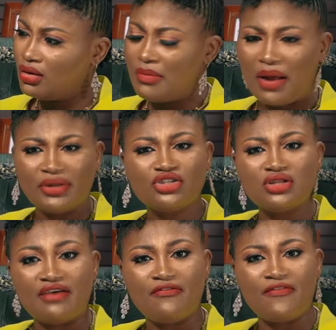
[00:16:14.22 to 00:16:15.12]
A
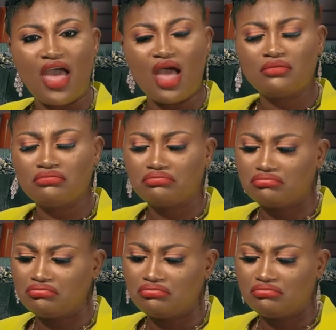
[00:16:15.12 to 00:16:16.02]
marital affair?
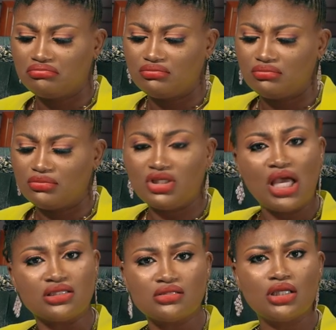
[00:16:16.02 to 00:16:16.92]

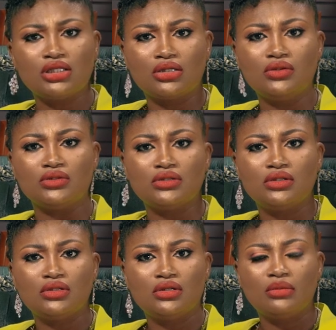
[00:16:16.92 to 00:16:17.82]
Yes, it could.
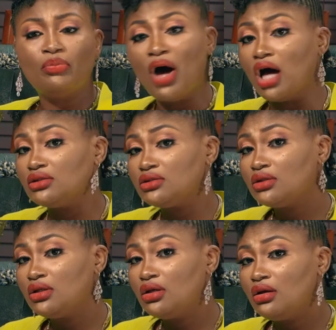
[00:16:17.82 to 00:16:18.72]
But
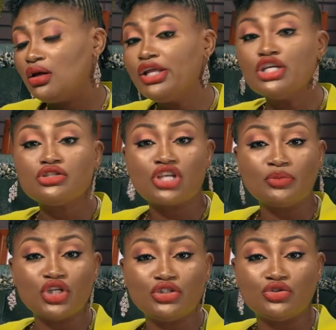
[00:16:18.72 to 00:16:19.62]
it is
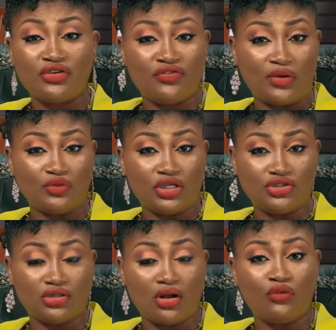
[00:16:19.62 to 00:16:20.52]
subject to the
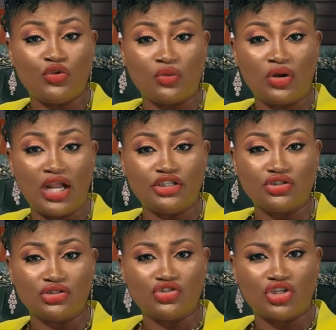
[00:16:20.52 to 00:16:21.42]
foundation of your
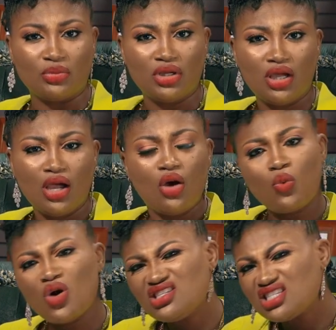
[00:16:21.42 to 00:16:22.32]
relationship.
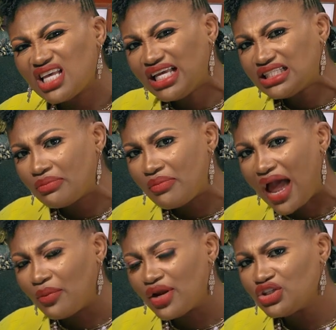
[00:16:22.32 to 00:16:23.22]
Was it
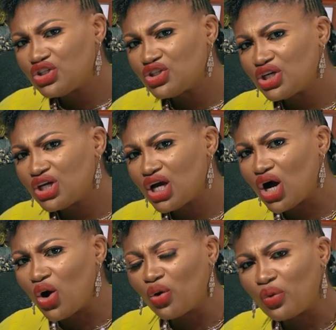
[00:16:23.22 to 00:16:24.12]
marriage
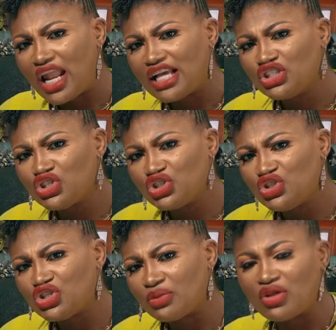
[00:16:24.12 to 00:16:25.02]
or
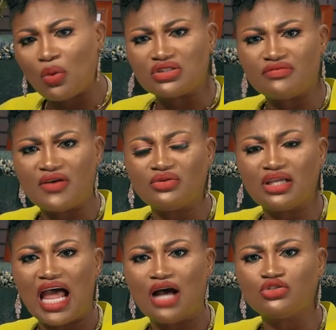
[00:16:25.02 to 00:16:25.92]
relationship that was
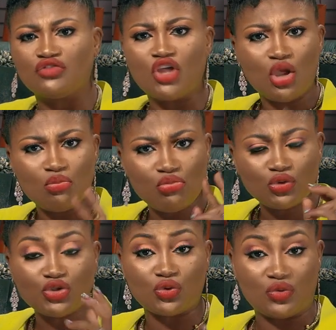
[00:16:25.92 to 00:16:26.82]
founded out of
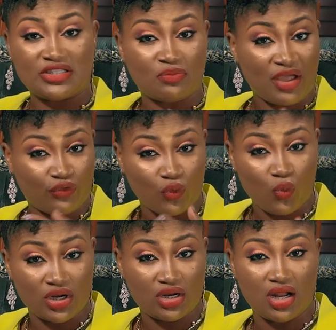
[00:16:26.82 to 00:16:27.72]
mutual respect for
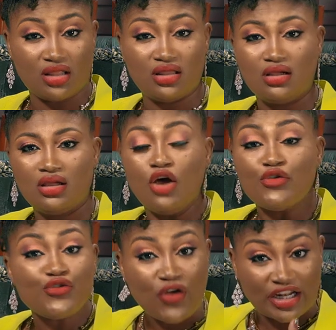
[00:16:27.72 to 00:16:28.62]
one another,
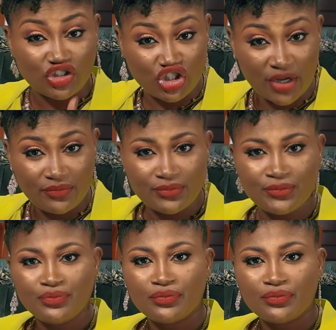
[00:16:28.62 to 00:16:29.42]
friendship,